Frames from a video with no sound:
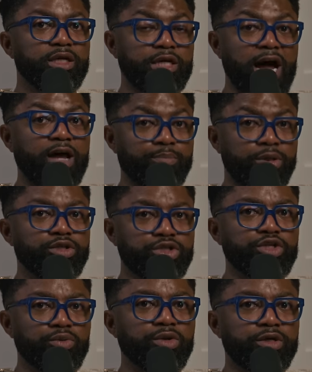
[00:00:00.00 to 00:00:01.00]
God puts
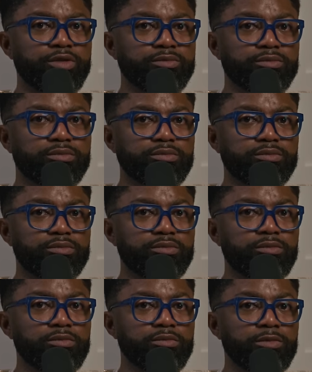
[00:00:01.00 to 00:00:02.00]
you on,
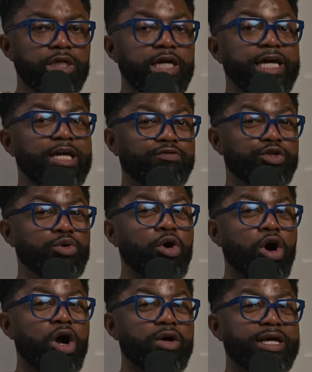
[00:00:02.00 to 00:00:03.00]
if you
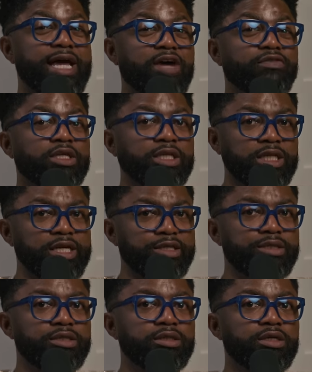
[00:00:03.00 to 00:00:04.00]
already have a
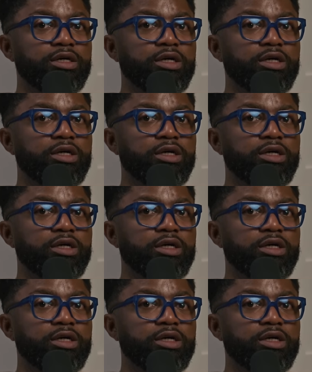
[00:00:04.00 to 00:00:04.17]
list